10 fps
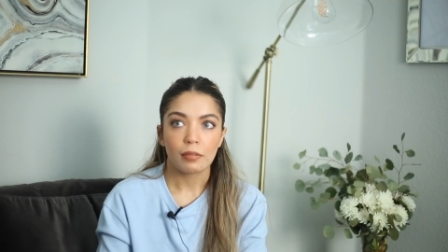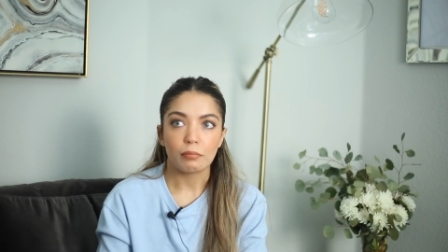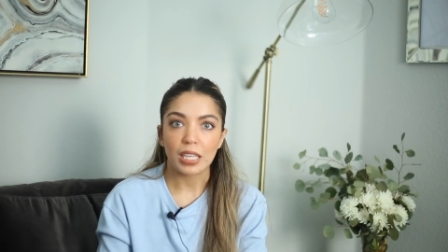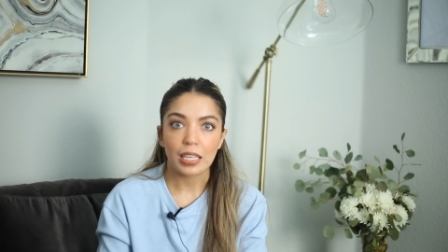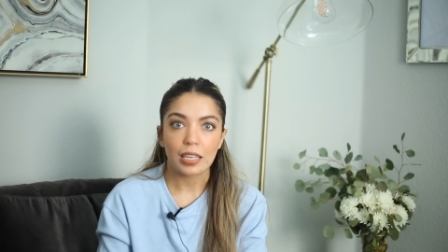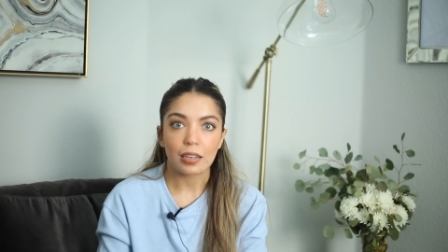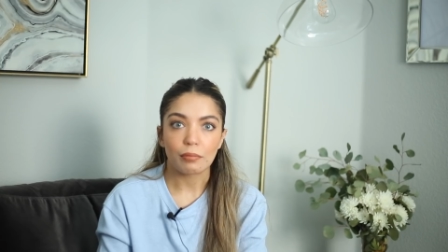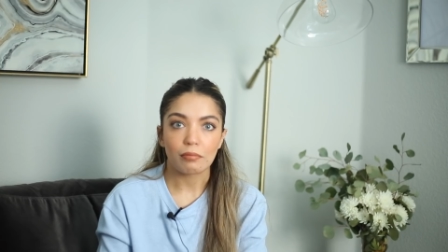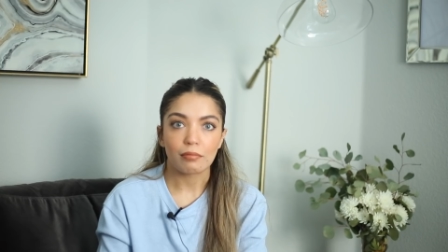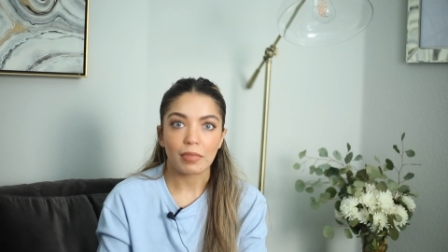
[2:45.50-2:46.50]
me
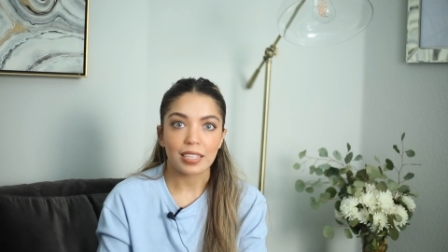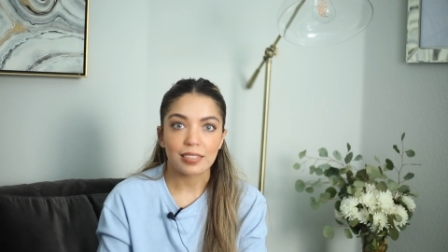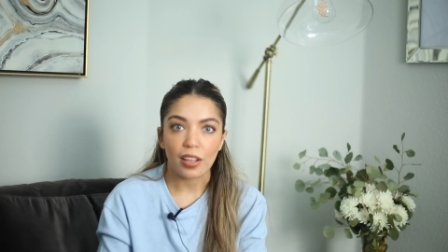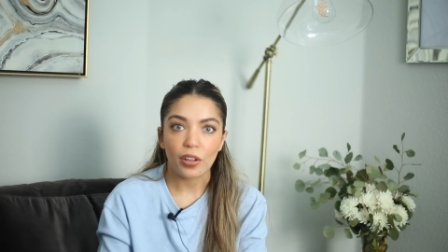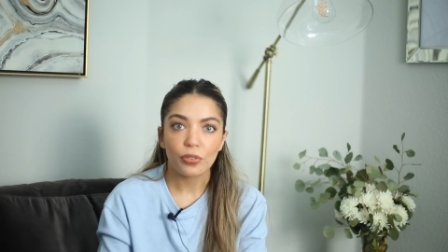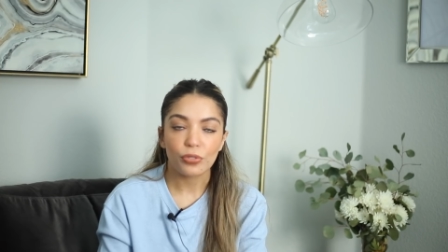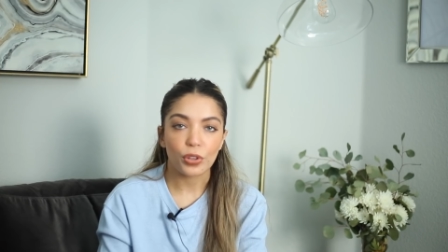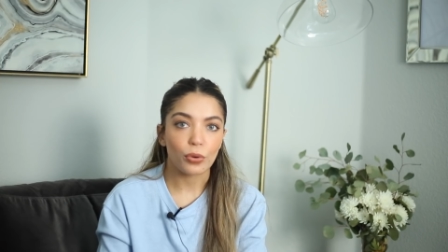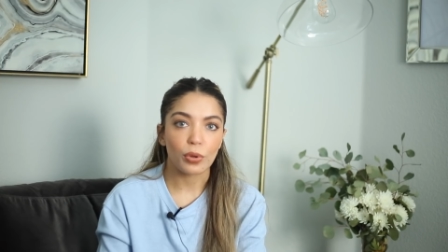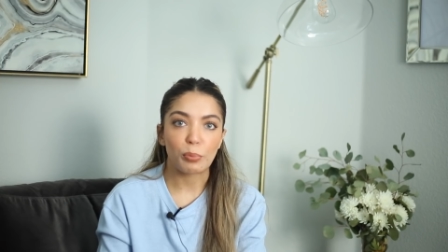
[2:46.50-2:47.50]
and myself. You
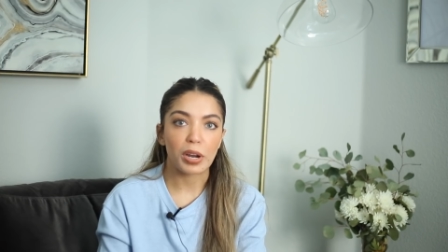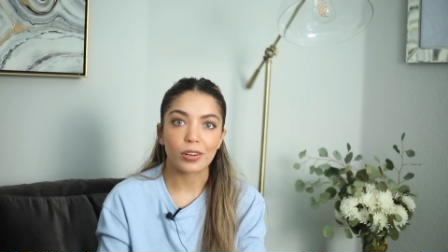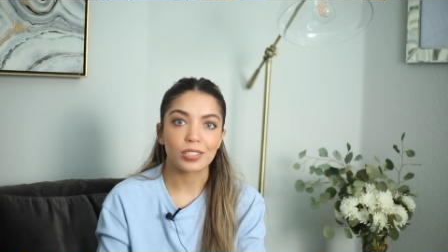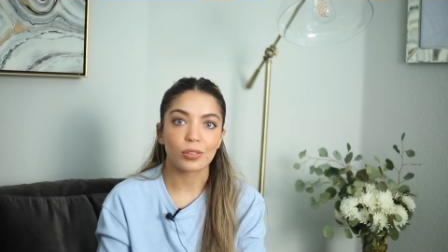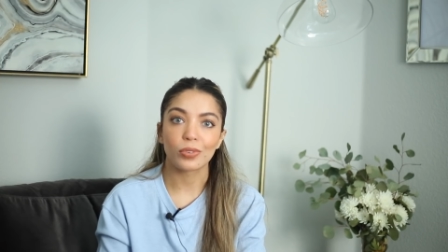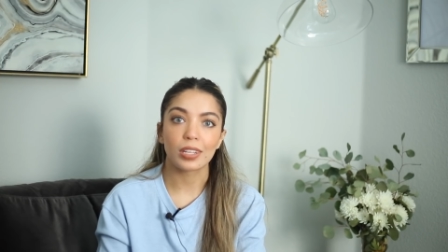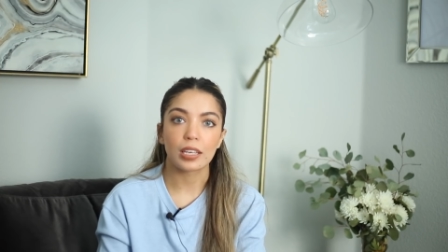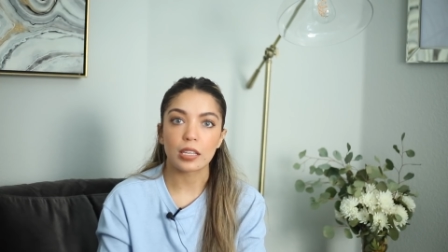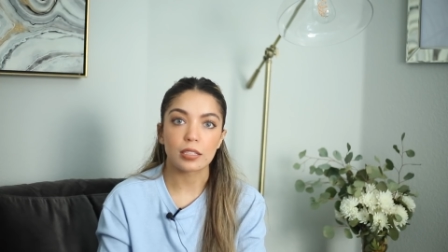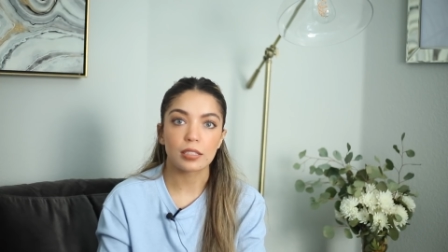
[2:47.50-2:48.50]
know, comparison
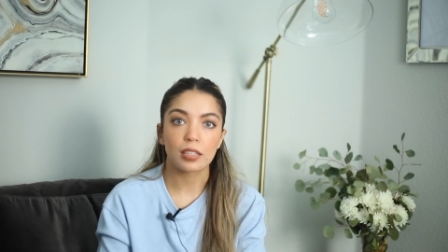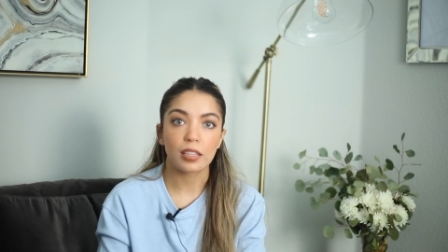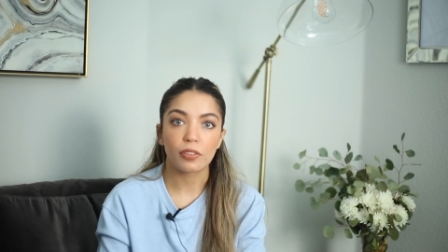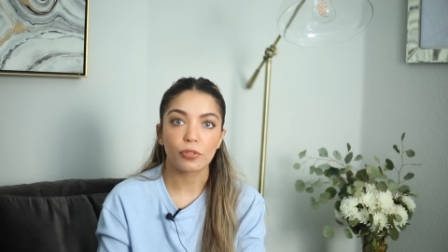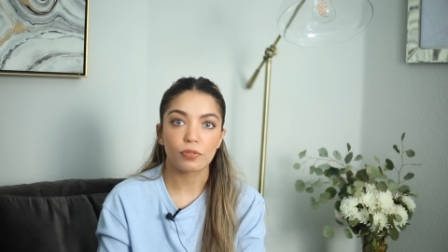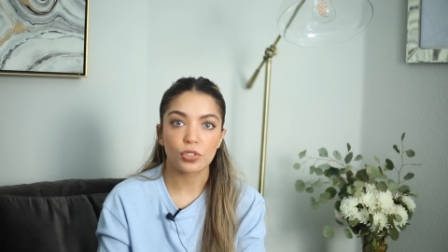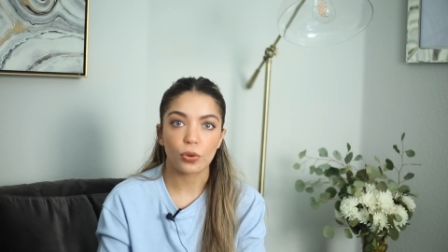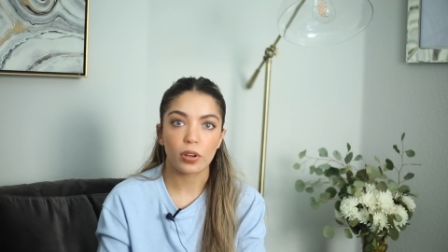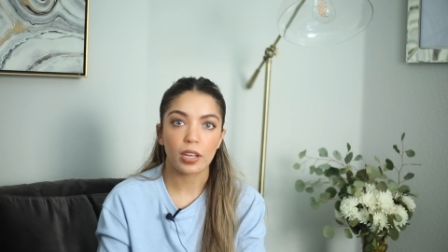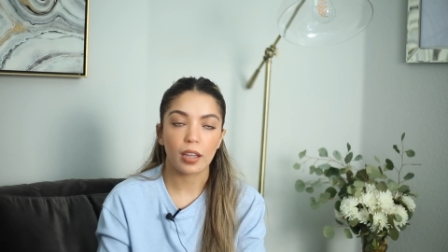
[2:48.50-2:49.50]
really is the thief of
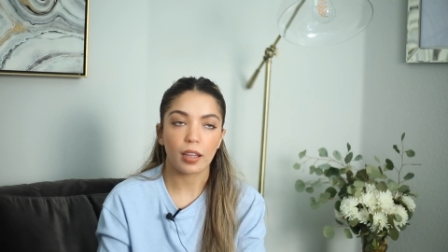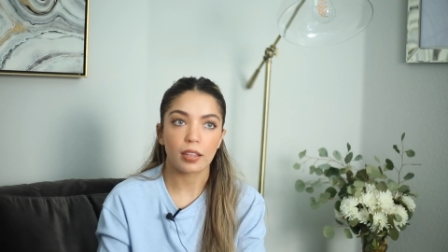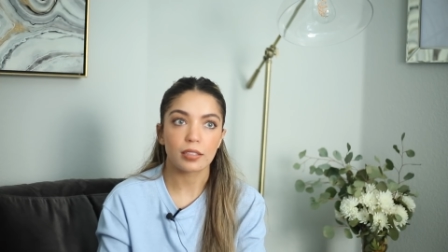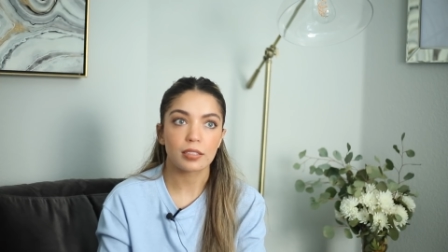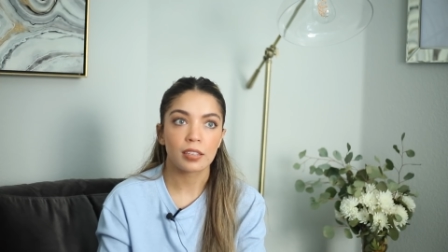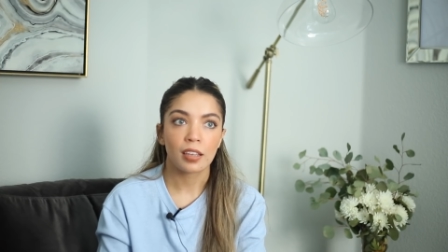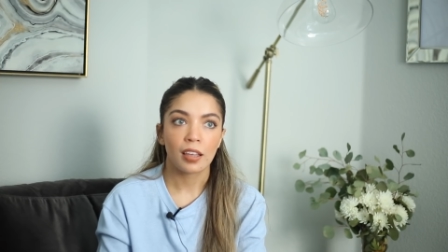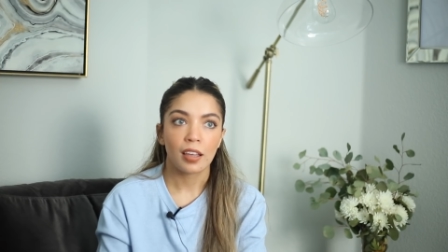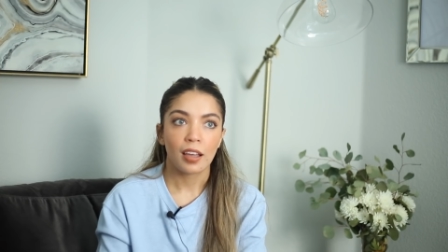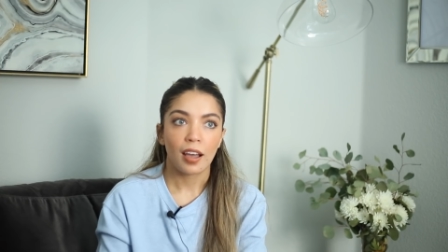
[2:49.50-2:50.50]
joy, and
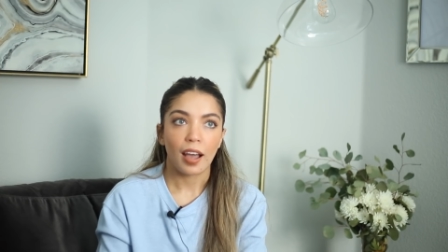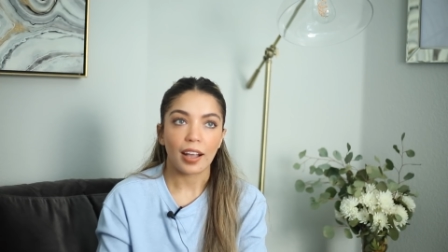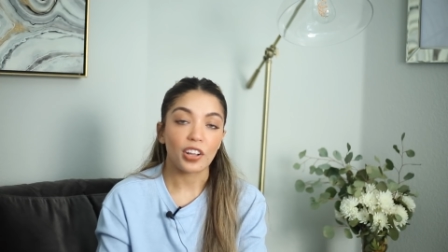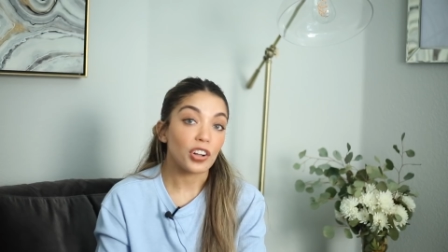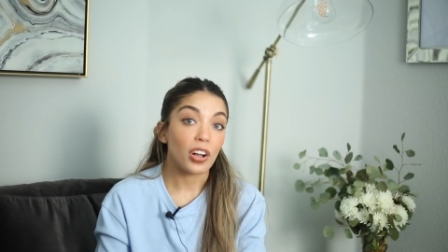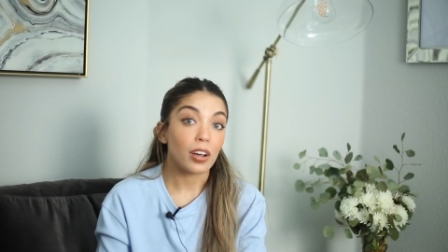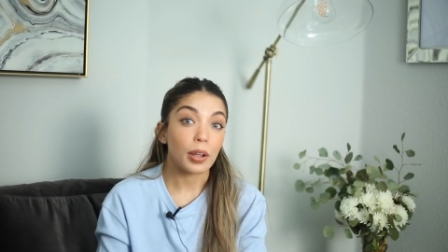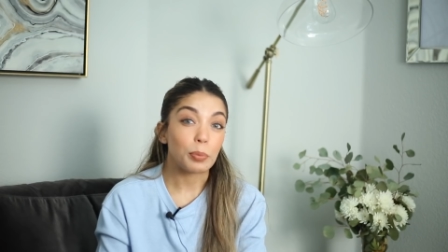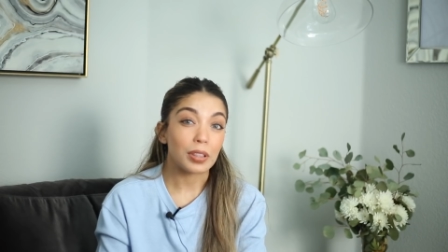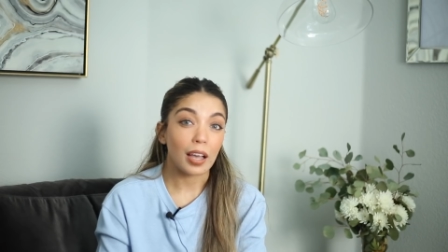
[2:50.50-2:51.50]
I got caught
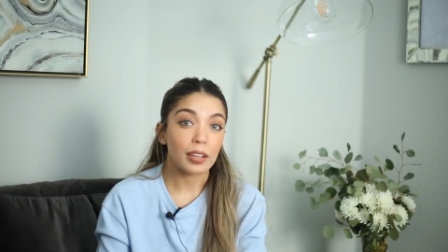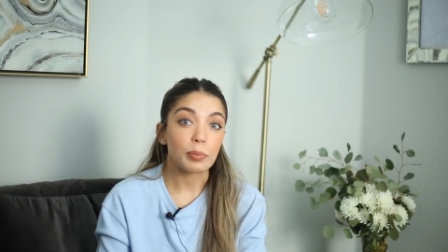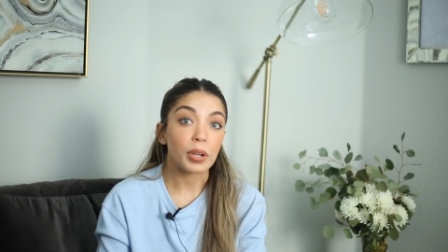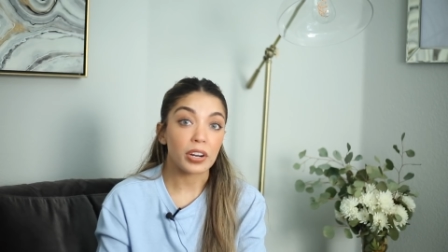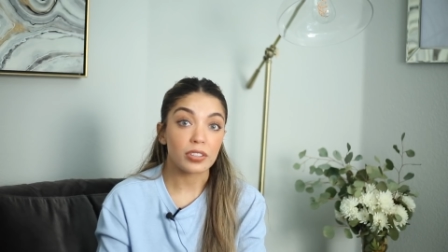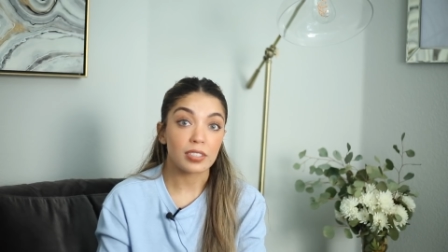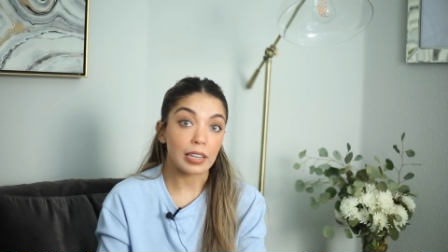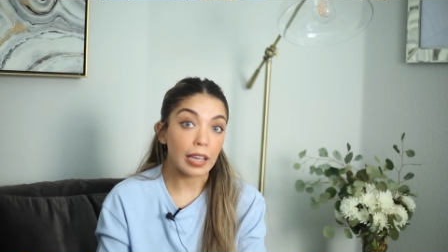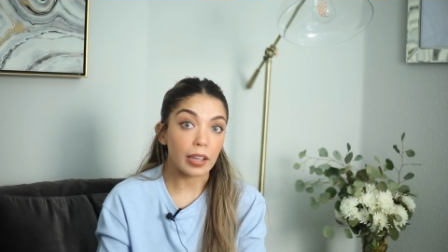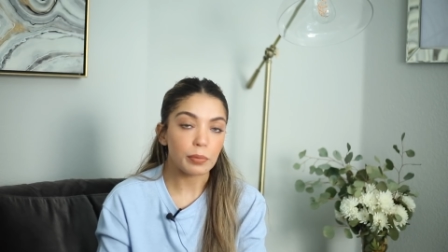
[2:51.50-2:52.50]
up in that
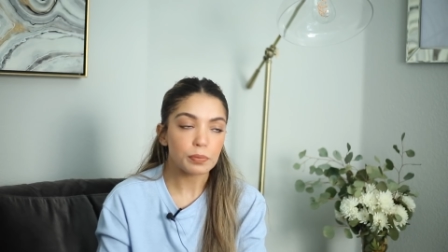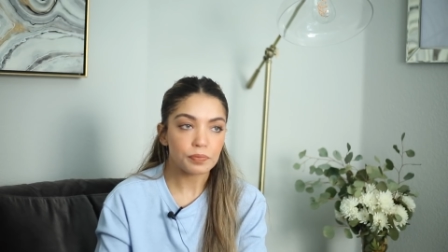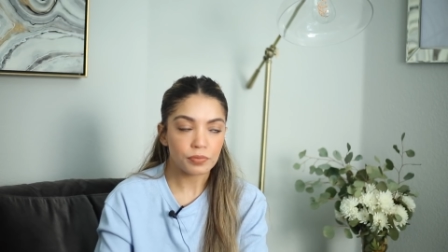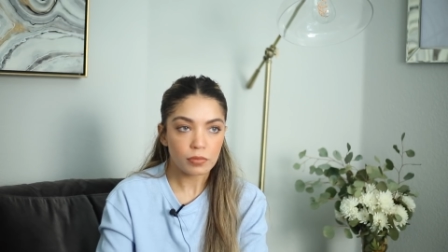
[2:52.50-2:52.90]
comparison game.